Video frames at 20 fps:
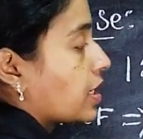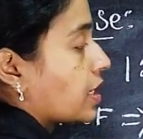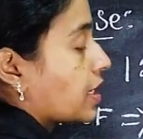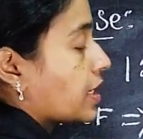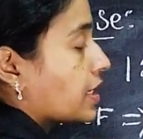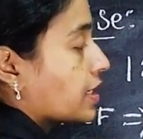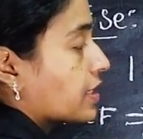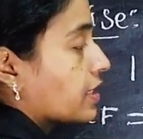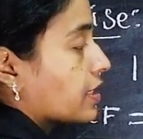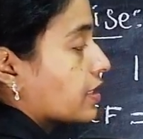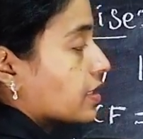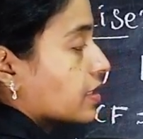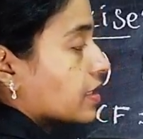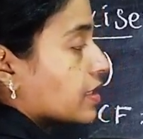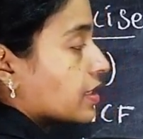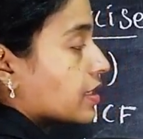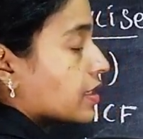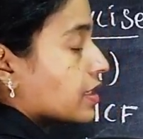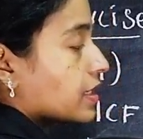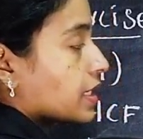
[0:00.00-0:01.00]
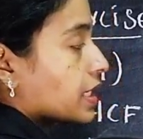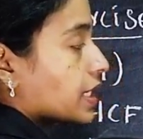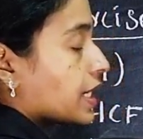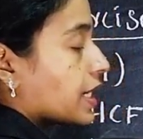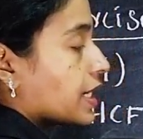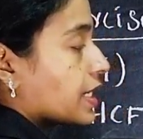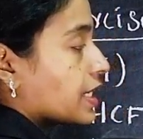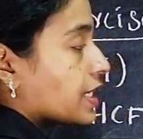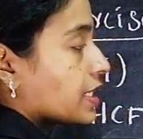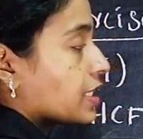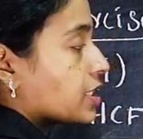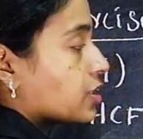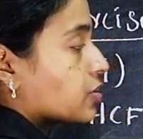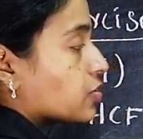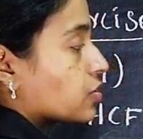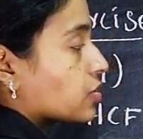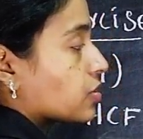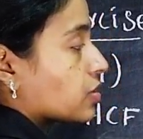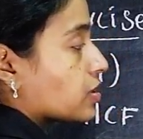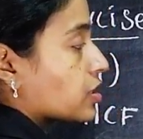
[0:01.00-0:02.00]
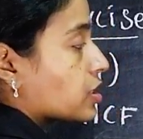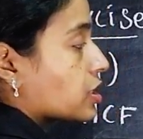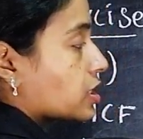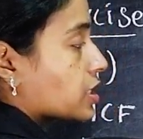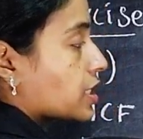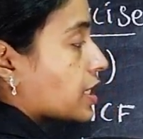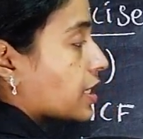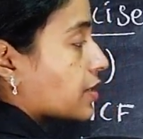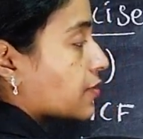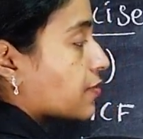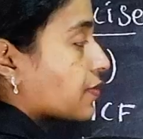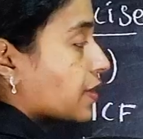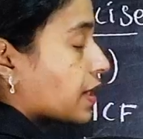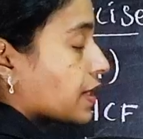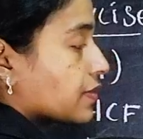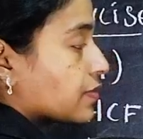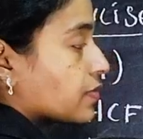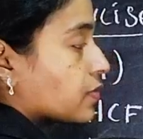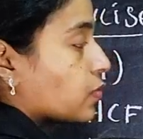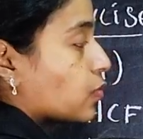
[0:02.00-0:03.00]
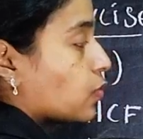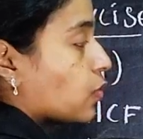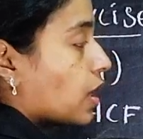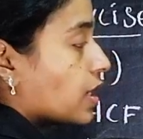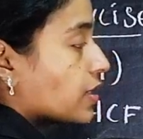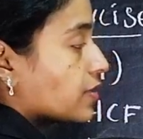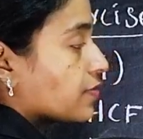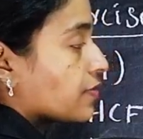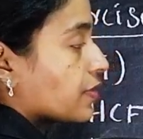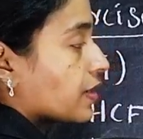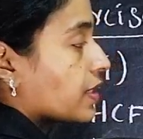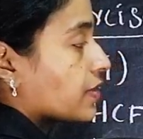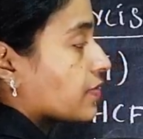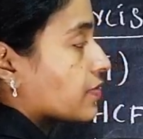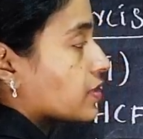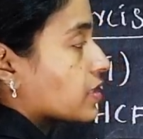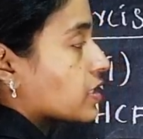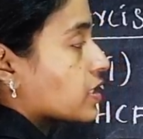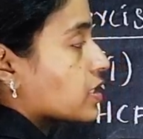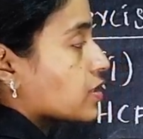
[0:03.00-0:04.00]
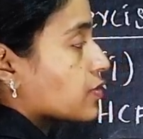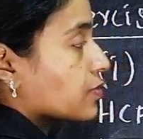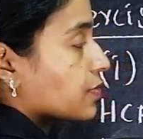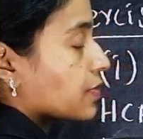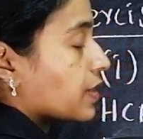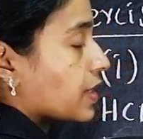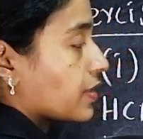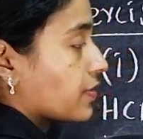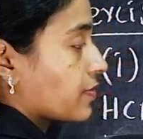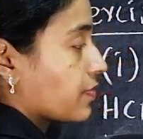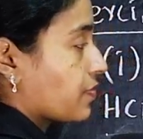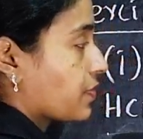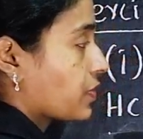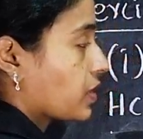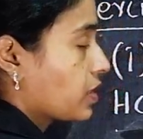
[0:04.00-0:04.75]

And again I need to take 5. 1 5 is 5.